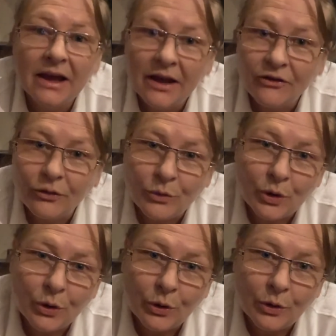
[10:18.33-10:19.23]
from
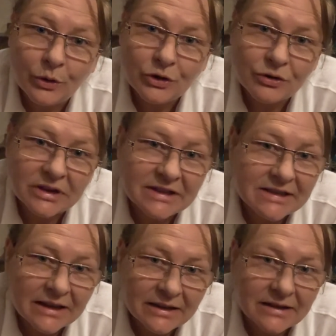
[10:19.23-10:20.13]
your
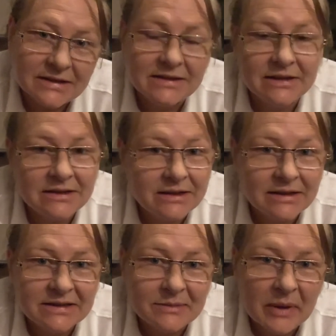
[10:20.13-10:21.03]
transcendence into
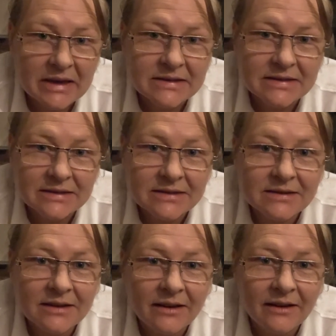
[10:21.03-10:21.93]
these spaces.